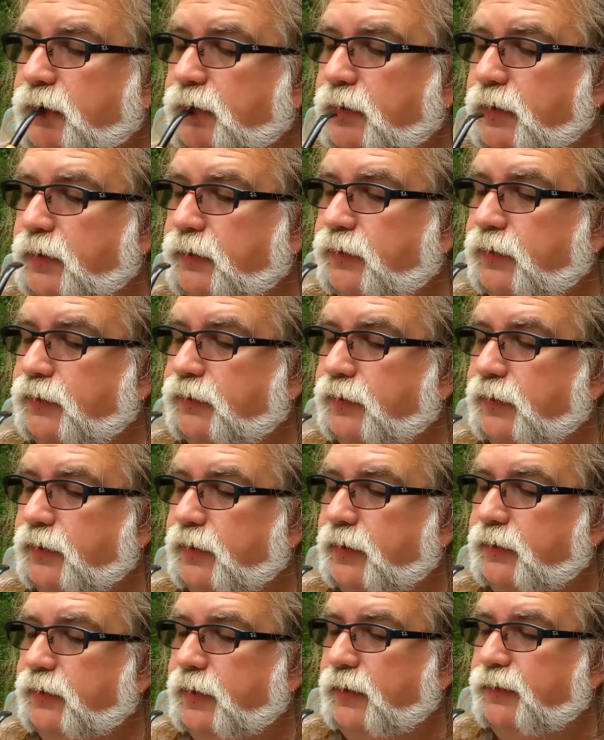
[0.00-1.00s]
So this
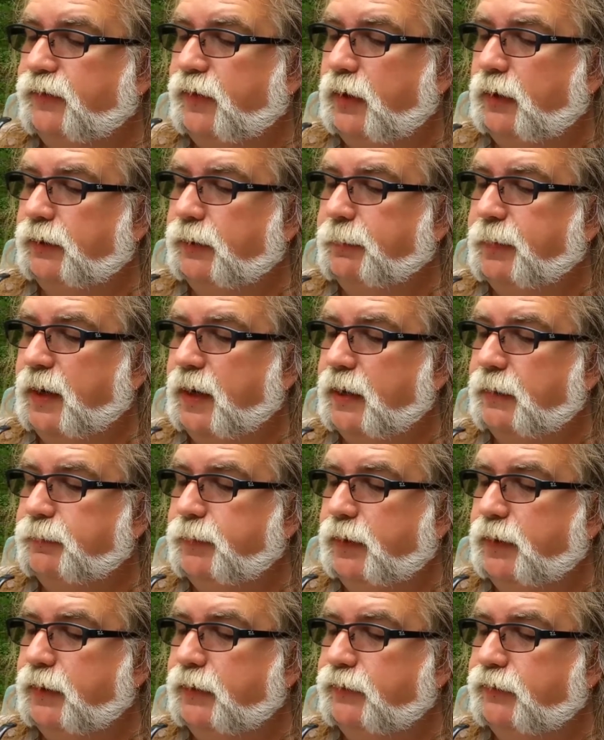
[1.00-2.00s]
isn't, it's not falling
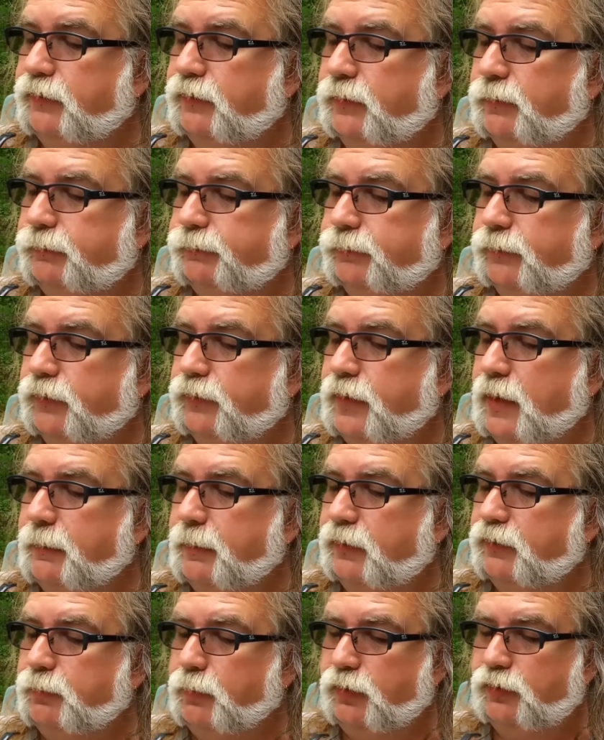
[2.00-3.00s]
apart, but there's
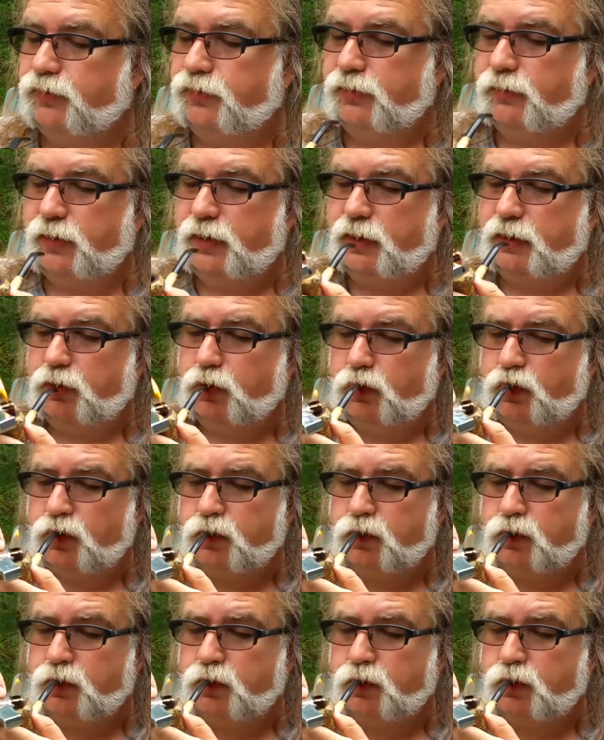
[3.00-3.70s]
not much moisture in it.